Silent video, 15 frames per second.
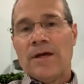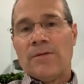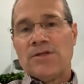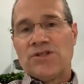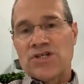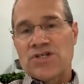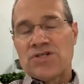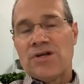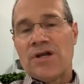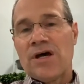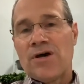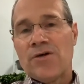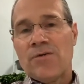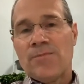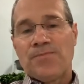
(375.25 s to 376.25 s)
Just
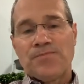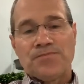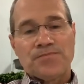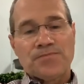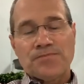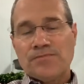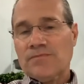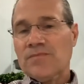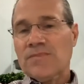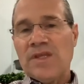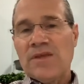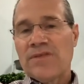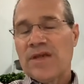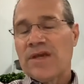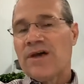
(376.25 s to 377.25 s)
know
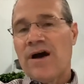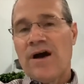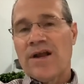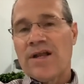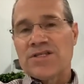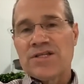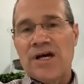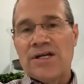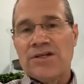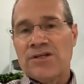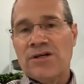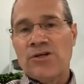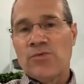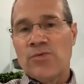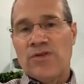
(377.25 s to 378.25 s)
that God is not
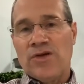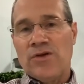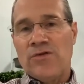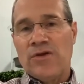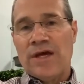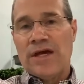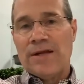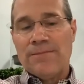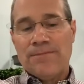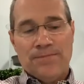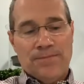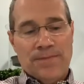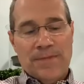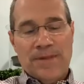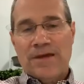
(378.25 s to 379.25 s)
done with you yet.
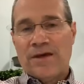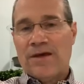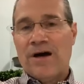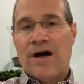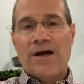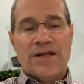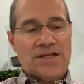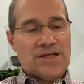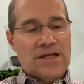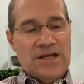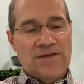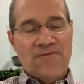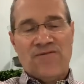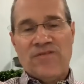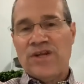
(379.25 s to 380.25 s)
God
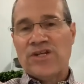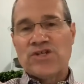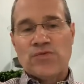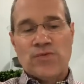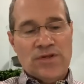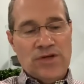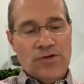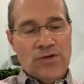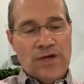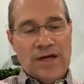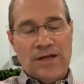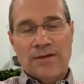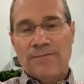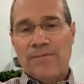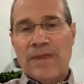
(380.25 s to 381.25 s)
isn't finished with you
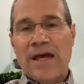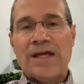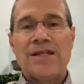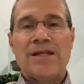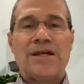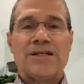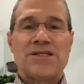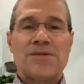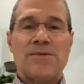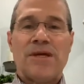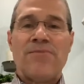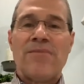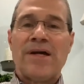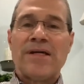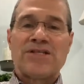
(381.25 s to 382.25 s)
yet. And
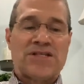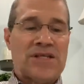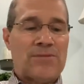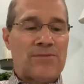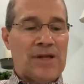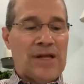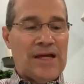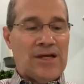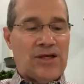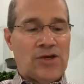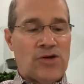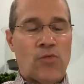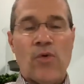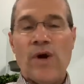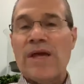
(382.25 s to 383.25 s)
it may seem like
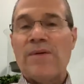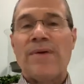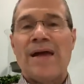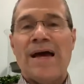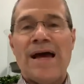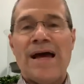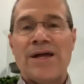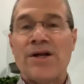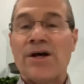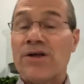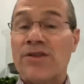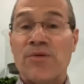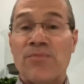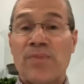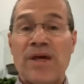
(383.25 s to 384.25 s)
you're way behind
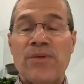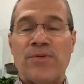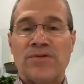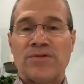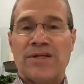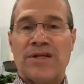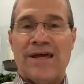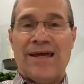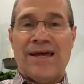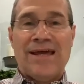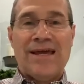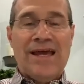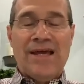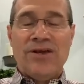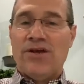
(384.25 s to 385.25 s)
other people today.
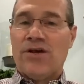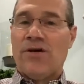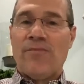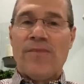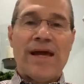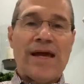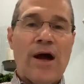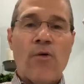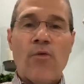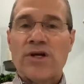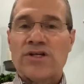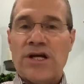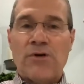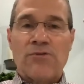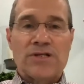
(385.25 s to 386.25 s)
And you go, man, I
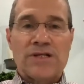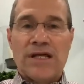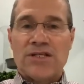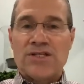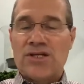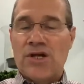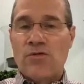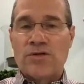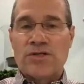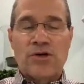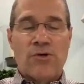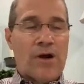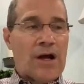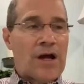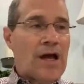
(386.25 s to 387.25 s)
wish I was like
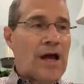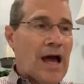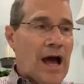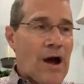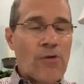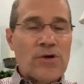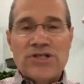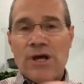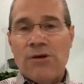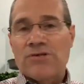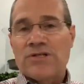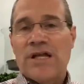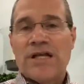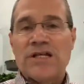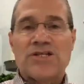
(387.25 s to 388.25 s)
so-and-so. I wish I was
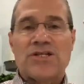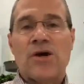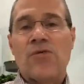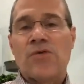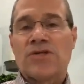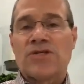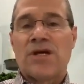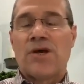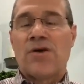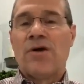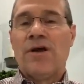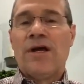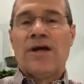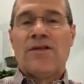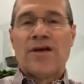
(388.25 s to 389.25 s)
like so-and-so.
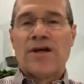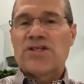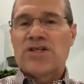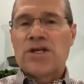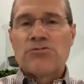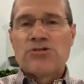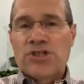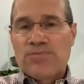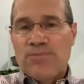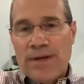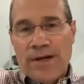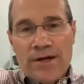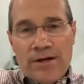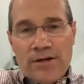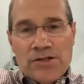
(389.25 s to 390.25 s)
They're so
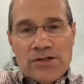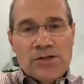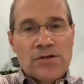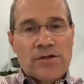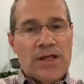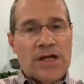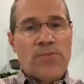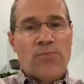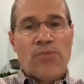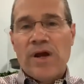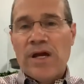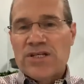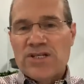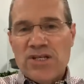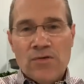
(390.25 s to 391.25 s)
spiritual. They
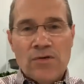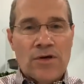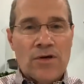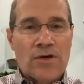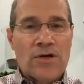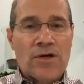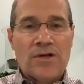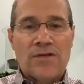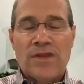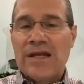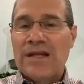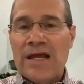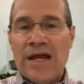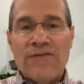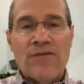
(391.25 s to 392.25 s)
pray so good. They
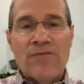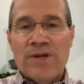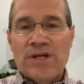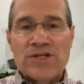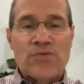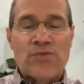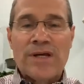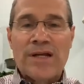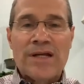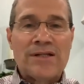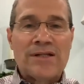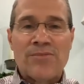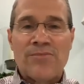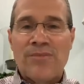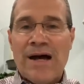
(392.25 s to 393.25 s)
never miss reading
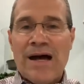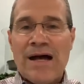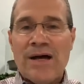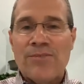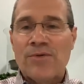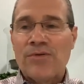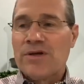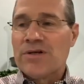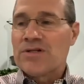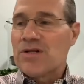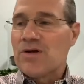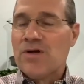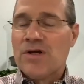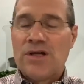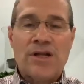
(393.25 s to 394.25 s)
their Bible. They're
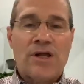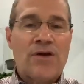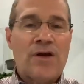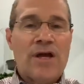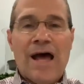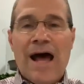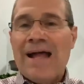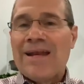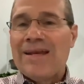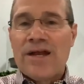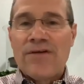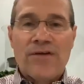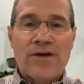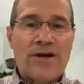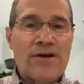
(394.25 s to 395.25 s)
so, you know, I
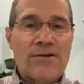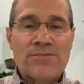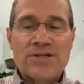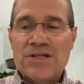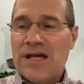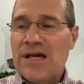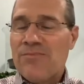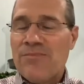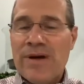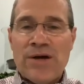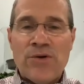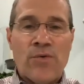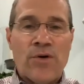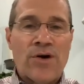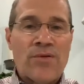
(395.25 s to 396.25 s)
never hear them say a
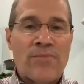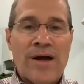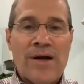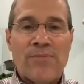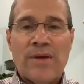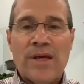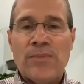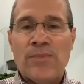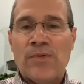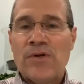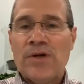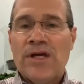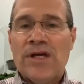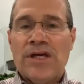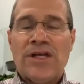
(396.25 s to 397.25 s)
bad word about people.
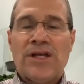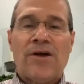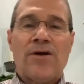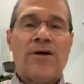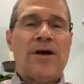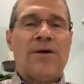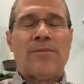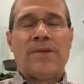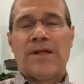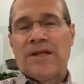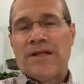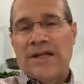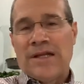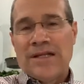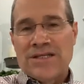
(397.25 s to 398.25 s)
You know,
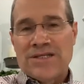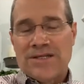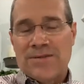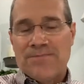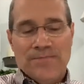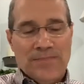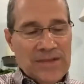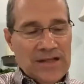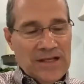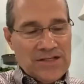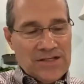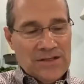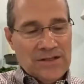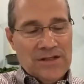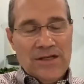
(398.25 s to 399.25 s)
now
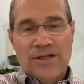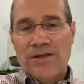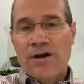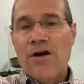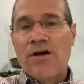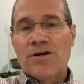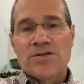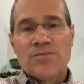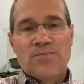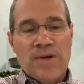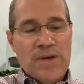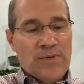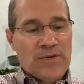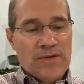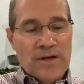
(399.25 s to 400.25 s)
listen. There are some
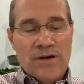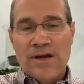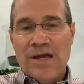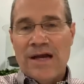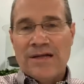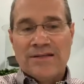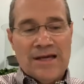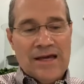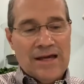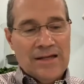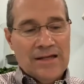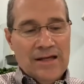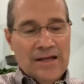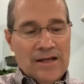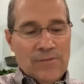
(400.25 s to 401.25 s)
people that are like that.
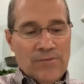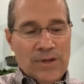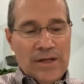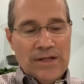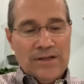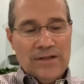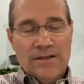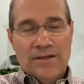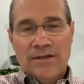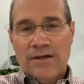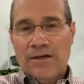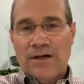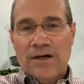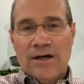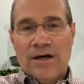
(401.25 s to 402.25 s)
But
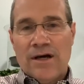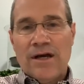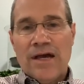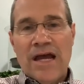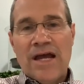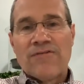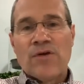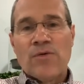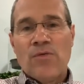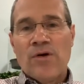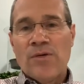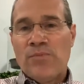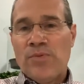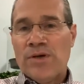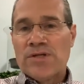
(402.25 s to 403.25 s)

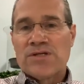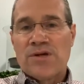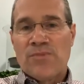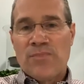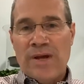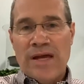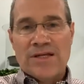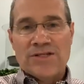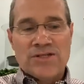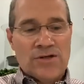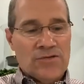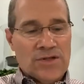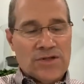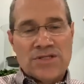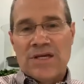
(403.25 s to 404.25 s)
everyone puts their pants
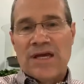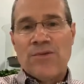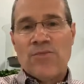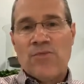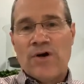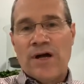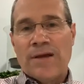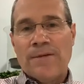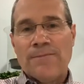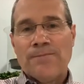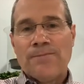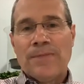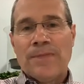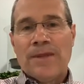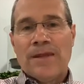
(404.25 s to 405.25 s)
on the same way.
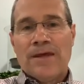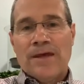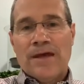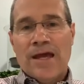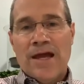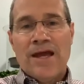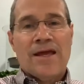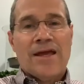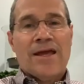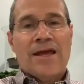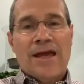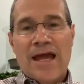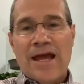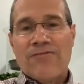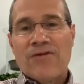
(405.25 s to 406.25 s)

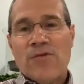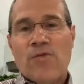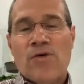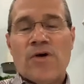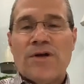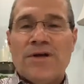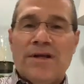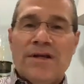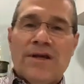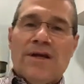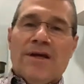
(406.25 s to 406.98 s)
Everyone